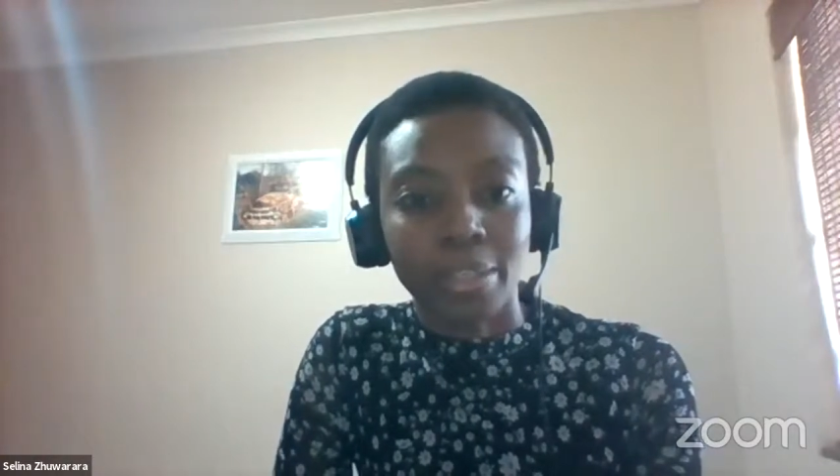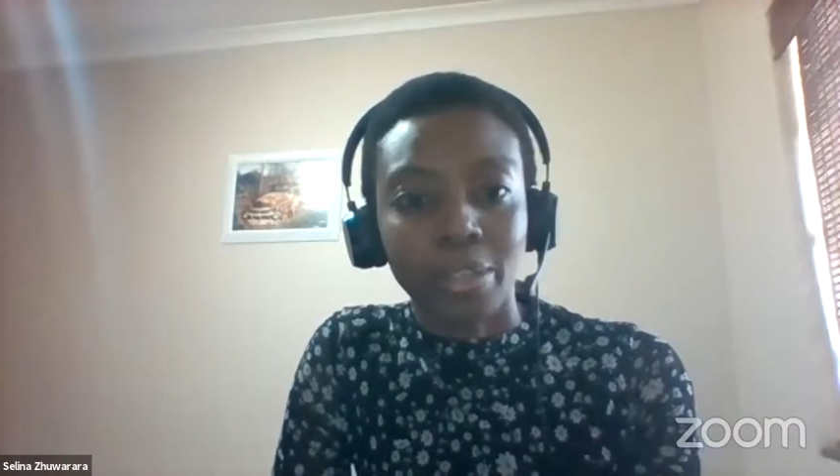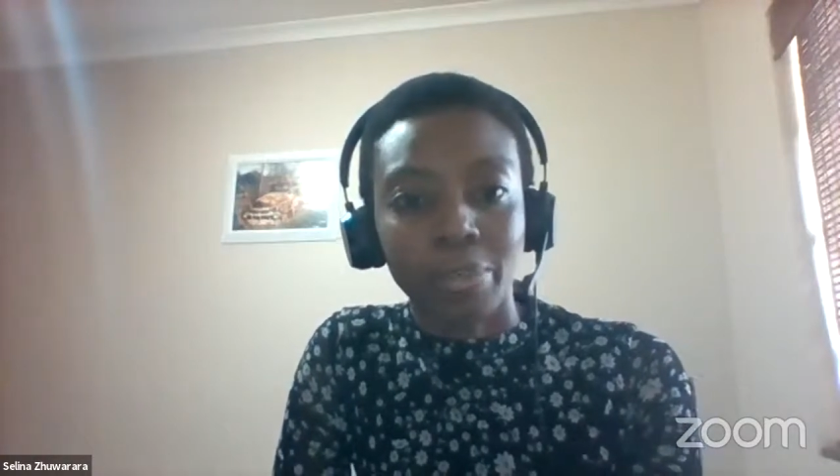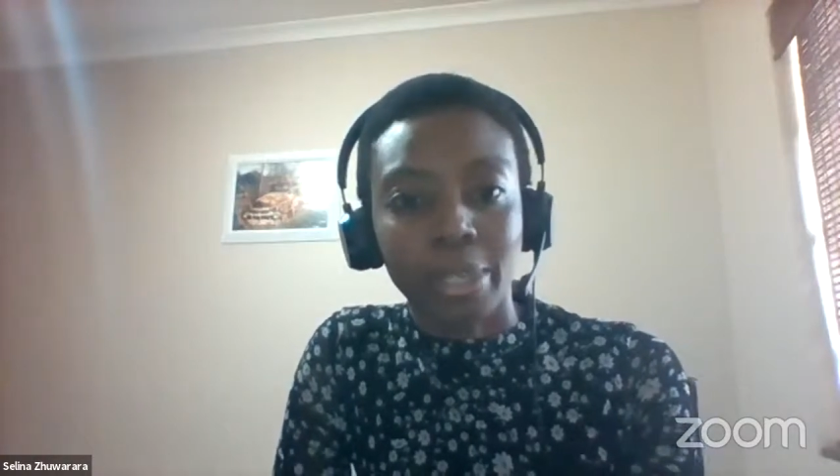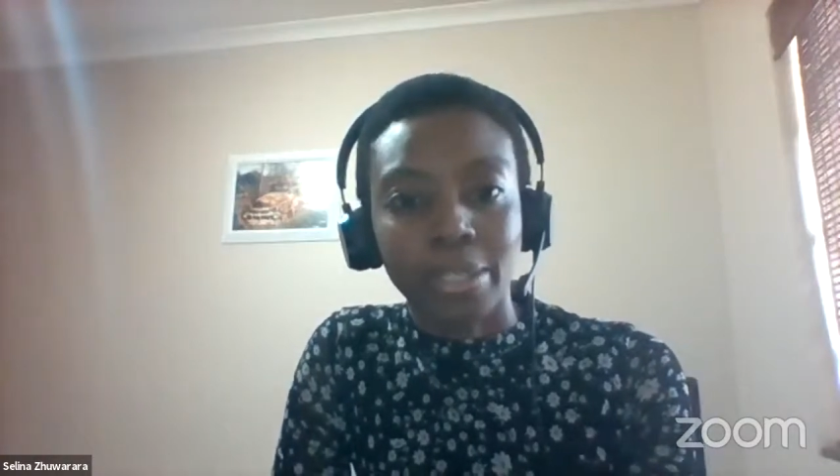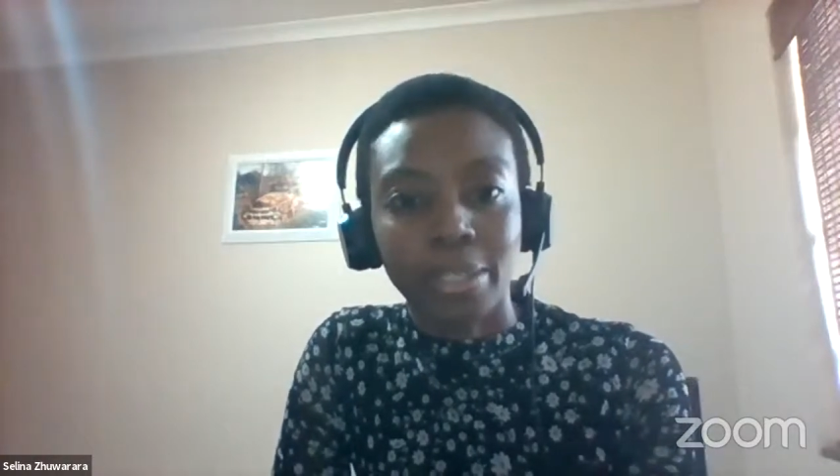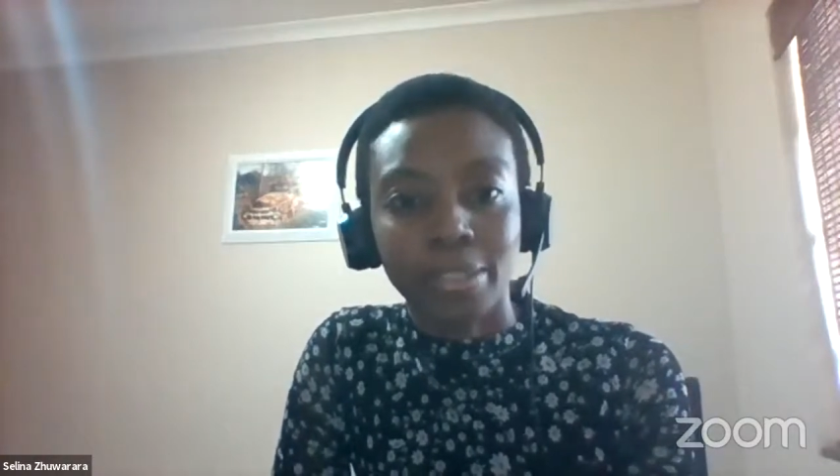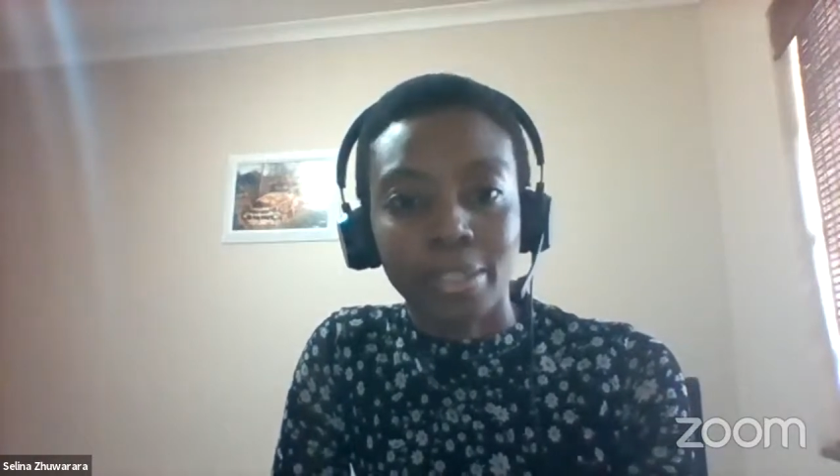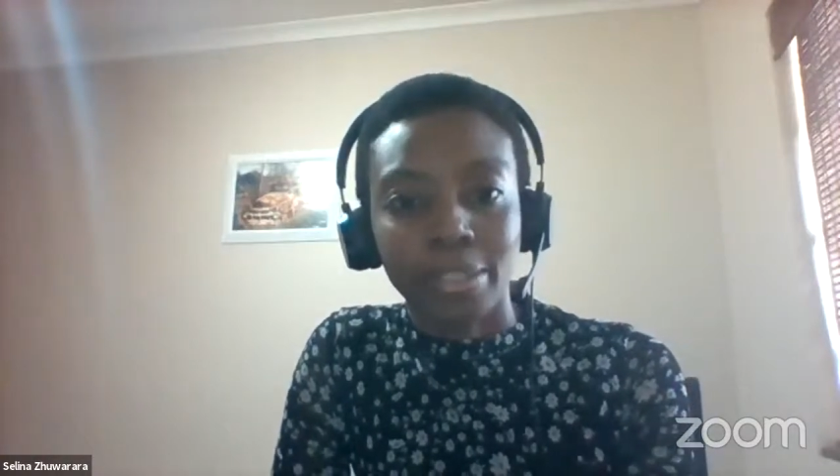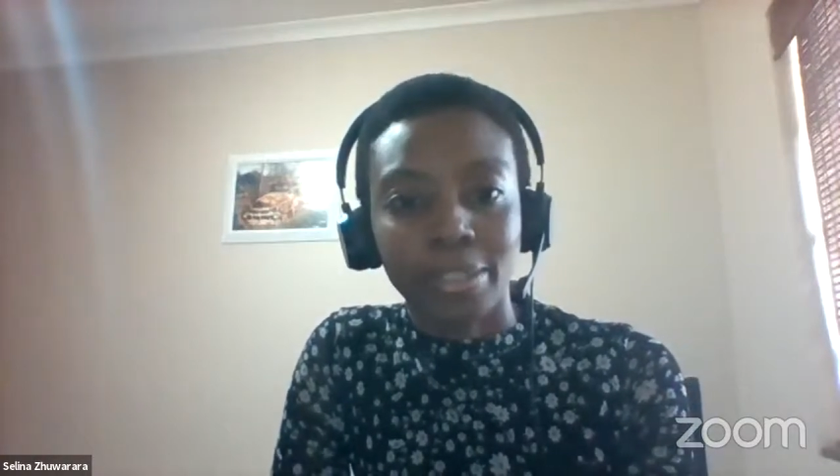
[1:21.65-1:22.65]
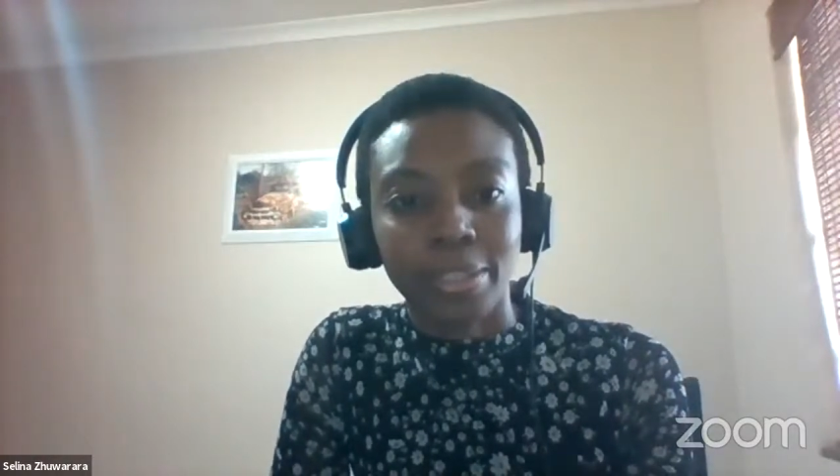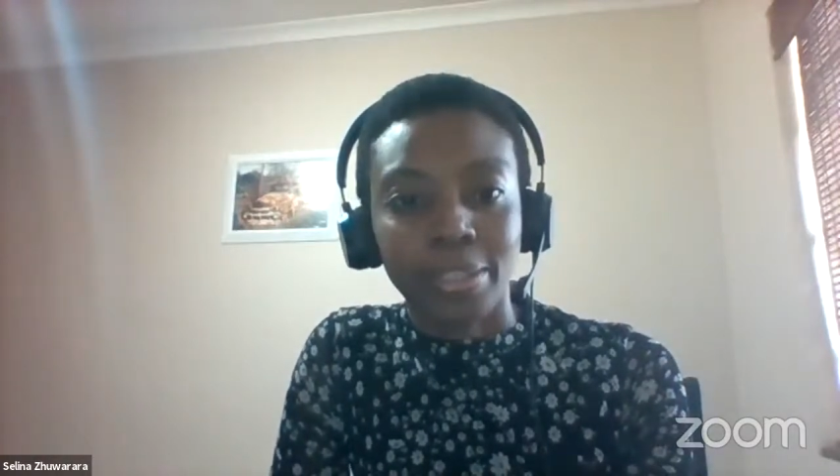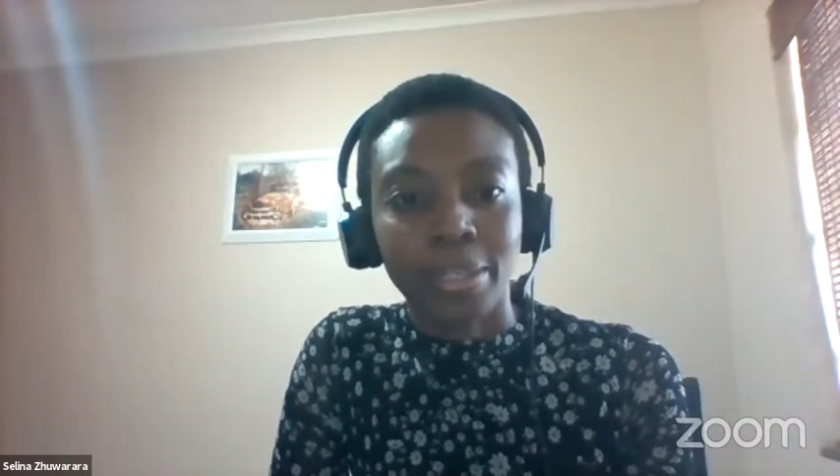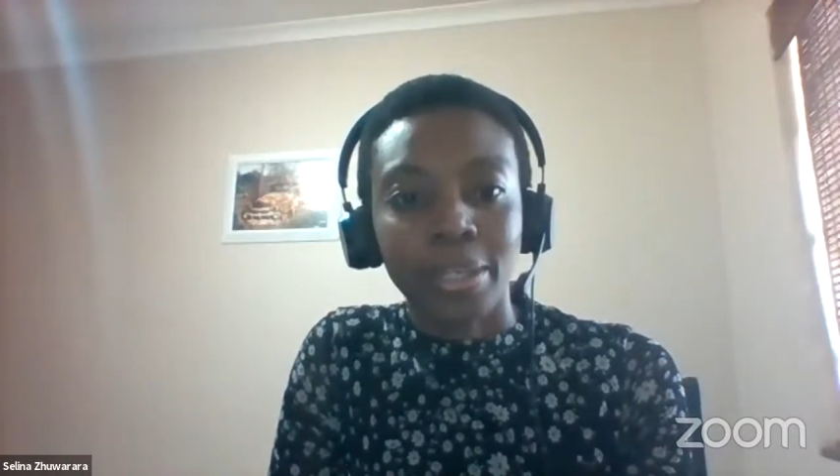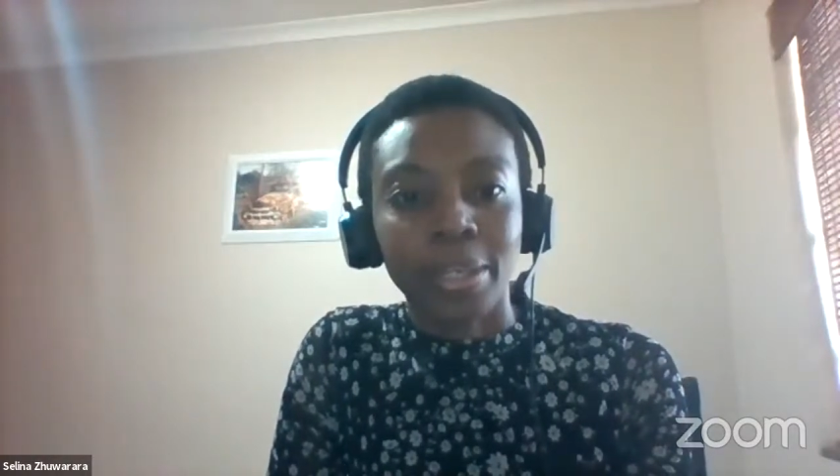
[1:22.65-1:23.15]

in the mining sector.